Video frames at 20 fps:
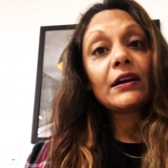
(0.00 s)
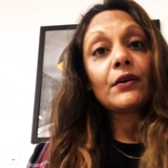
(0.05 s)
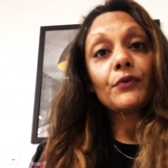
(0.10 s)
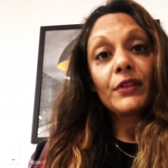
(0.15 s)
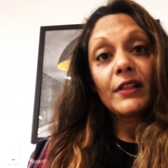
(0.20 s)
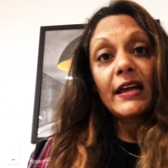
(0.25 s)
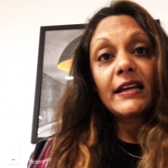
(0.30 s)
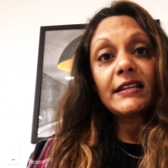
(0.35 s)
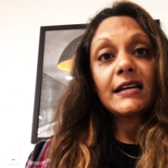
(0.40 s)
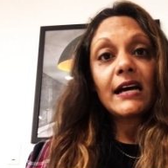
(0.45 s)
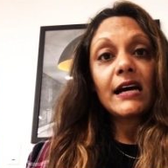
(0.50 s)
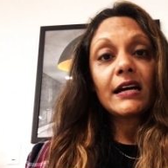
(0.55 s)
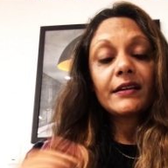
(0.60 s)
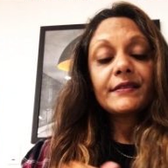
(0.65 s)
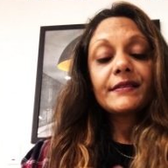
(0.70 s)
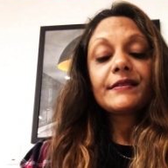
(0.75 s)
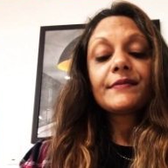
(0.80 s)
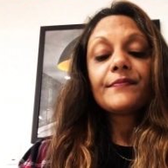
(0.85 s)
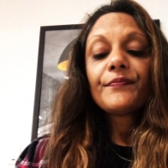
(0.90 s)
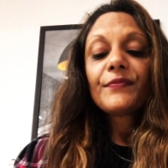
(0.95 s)
it with
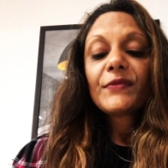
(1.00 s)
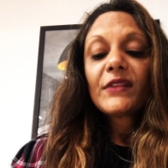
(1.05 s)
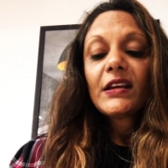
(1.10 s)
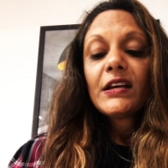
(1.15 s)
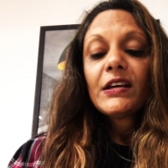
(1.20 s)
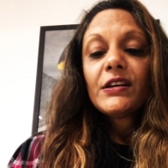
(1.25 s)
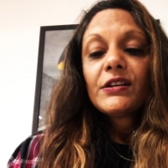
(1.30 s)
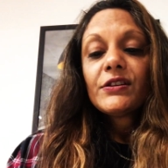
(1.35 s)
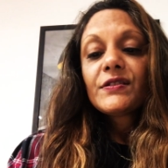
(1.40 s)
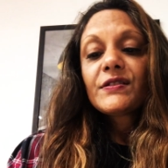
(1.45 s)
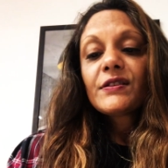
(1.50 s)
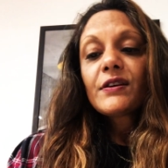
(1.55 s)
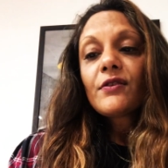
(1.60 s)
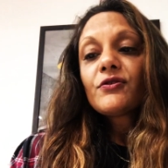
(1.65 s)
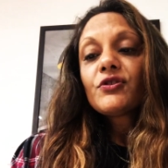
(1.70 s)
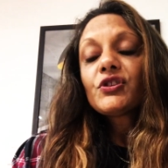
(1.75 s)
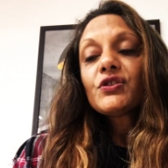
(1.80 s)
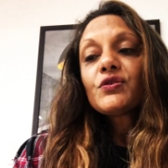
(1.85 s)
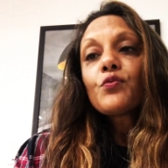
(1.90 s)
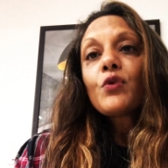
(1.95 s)
latex. So
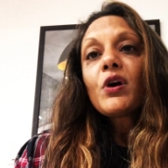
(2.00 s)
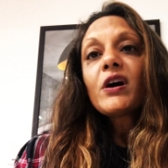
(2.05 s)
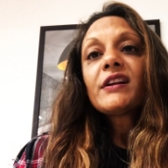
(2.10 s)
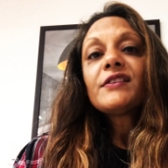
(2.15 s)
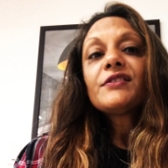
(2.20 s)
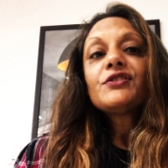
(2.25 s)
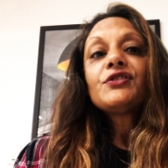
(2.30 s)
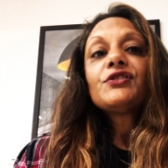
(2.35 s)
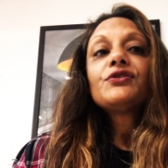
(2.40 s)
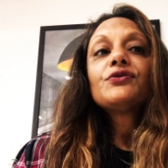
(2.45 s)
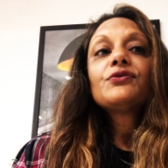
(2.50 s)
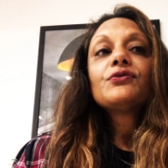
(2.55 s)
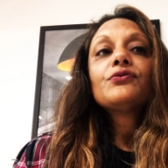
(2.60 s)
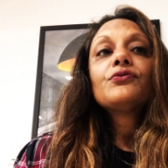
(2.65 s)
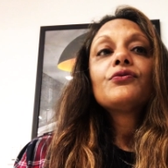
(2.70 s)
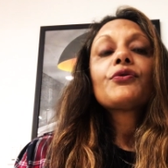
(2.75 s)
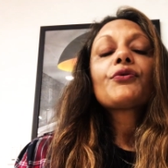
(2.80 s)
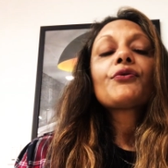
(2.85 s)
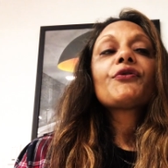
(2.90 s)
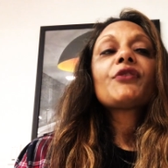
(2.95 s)
just wanted
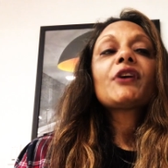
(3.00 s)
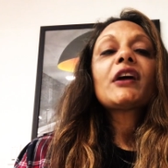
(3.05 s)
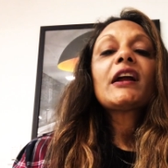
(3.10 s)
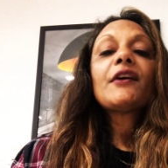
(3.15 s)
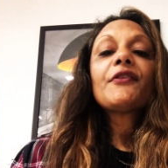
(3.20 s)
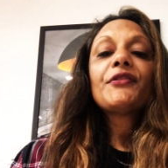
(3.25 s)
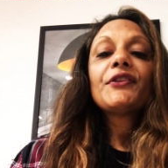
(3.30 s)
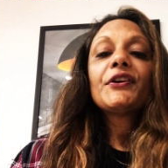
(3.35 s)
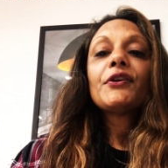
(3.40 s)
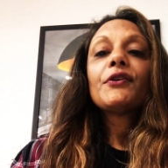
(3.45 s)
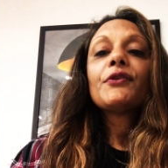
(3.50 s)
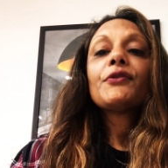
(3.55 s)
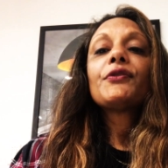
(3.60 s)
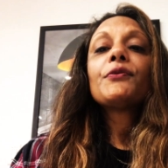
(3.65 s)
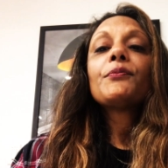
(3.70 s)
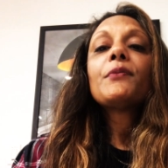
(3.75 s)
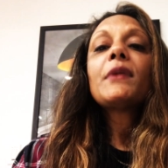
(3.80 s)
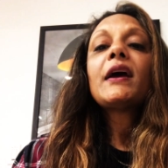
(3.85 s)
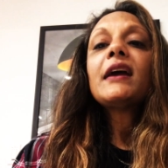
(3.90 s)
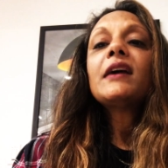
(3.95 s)
to throw that out there. The
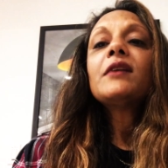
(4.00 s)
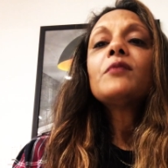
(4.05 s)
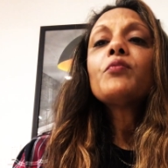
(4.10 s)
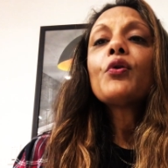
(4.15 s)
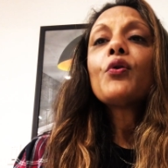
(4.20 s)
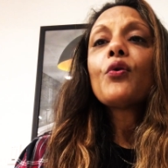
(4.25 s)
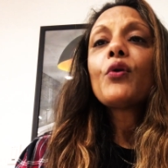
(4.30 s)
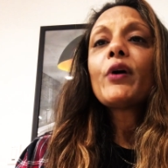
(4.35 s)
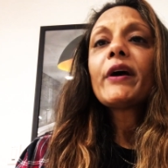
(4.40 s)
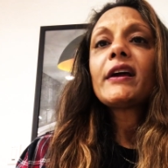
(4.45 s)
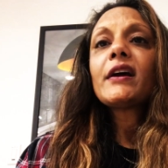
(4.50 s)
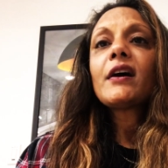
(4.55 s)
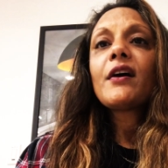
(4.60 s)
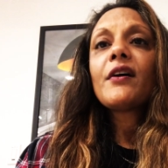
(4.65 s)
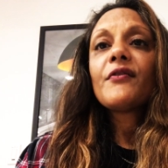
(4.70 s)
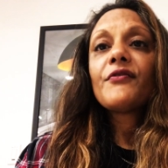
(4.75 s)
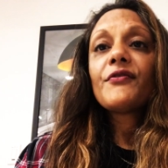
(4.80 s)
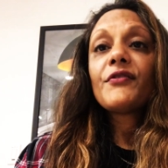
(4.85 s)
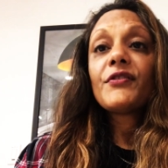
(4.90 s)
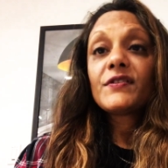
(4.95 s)
main point
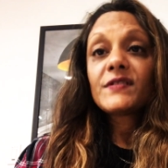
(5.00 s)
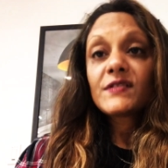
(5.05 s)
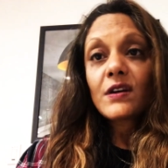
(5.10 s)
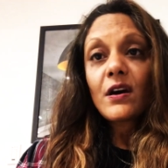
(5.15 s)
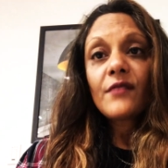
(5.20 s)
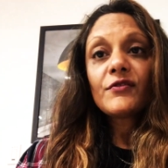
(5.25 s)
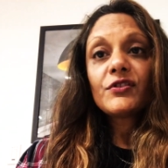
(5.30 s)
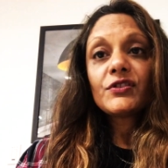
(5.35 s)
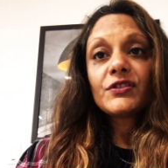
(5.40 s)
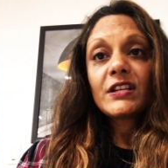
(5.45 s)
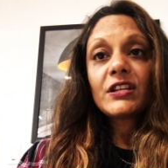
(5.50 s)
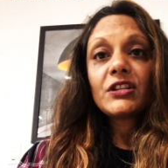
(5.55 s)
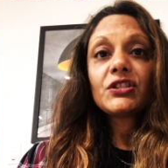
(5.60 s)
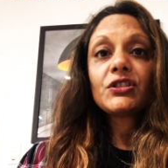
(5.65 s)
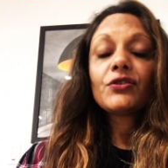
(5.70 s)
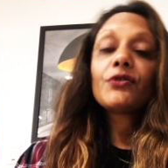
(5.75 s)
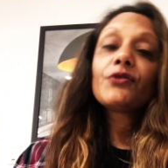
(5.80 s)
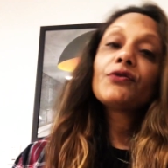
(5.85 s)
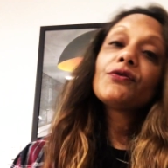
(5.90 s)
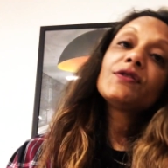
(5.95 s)
of this
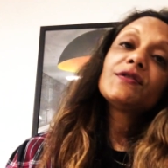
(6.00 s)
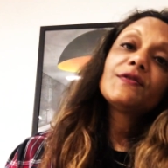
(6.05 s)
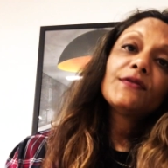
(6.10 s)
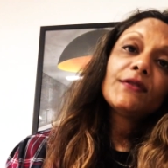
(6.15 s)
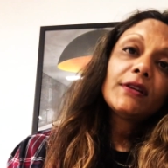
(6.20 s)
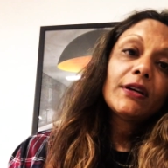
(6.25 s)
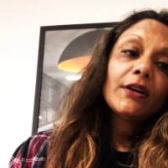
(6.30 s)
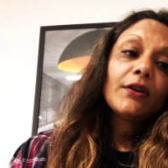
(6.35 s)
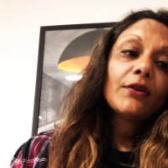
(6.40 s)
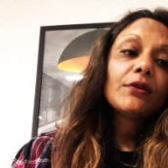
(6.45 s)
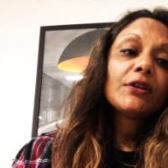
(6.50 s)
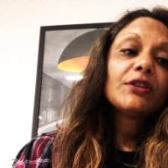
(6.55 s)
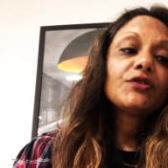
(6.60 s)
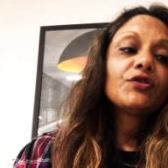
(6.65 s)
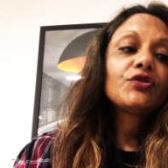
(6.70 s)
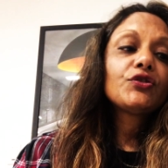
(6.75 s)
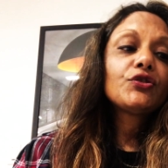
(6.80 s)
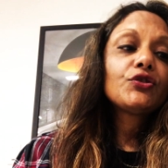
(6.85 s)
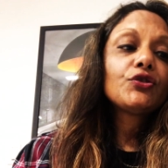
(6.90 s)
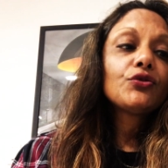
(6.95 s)
conversation, though, this video
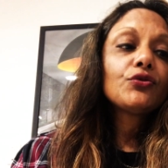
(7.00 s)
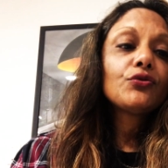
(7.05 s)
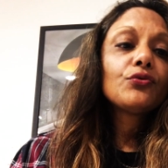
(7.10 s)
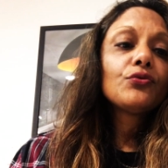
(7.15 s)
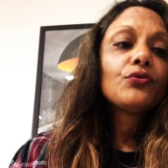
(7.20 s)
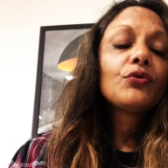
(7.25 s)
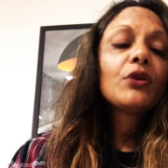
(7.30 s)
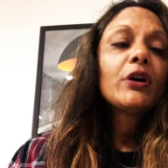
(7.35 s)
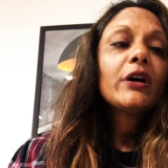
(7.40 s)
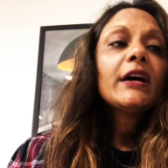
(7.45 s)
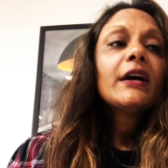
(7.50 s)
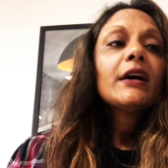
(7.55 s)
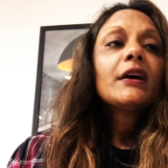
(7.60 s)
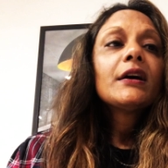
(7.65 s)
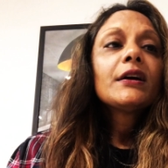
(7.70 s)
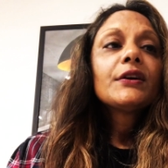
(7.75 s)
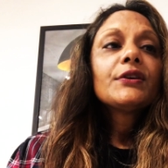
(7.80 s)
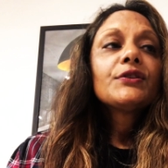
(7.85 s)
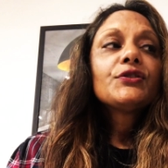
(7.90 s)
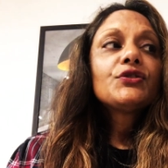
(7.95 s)
is to
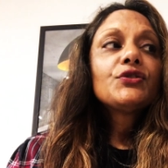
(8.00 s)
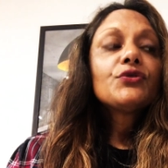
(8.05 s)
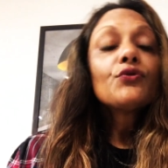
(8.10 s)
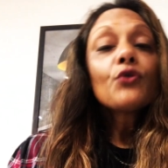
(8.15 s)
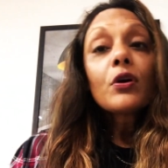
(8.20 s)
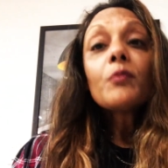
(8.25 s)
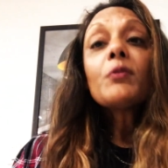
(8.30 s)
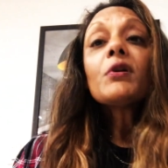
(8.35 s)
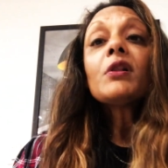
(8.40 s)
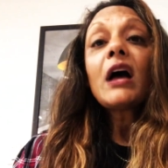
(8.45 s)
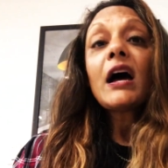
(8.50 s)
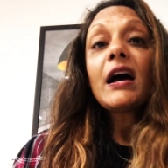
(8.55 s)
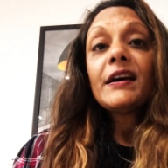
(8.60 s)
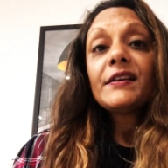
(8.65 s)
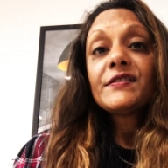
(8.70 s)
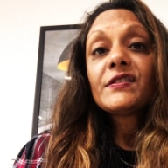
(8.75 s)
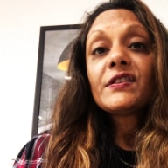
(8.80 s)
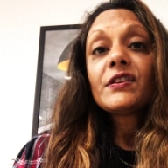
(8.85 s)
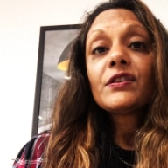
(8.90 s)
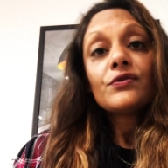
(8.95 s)
to
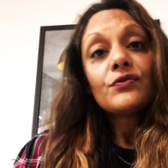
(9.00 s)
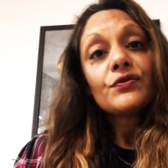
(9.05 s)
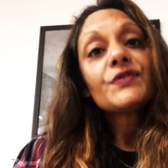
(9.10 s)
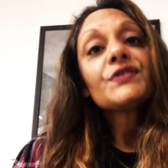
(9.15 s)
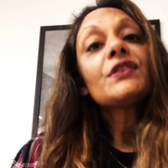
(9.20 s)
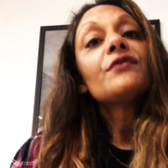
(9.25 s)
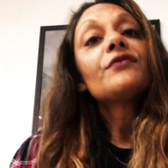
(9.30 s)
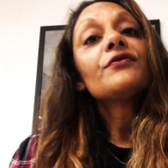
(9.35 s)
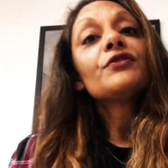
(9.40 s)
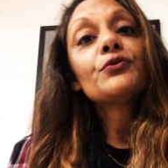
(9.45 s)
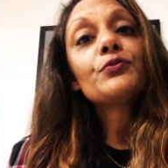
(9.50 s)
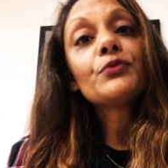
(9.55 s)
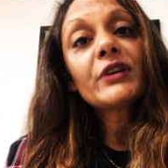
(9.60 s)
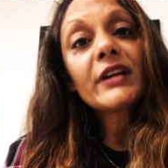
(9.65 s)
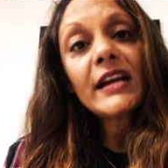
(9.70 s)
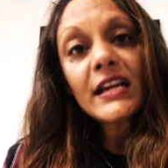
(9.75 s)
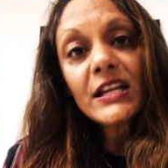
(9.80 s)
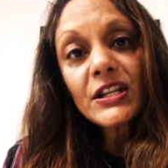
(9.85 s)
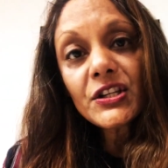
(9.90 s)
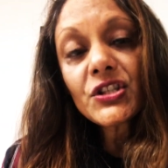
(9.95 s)
normalize the use of
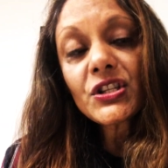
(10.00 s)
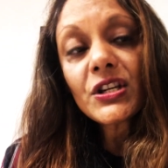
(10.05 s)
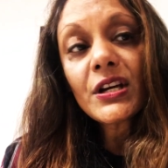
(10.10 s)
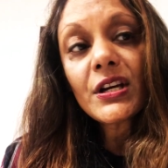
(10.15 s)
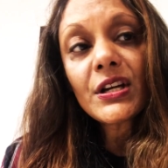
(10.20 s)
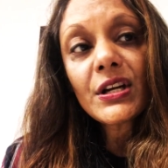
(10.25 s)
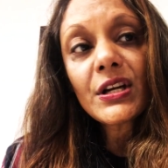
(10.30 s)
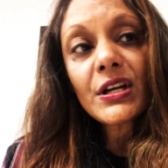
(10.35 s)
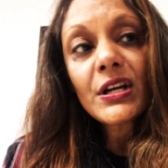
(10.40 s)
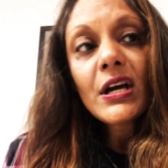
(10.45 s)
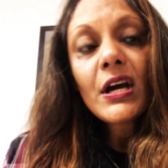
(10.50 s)
lubrication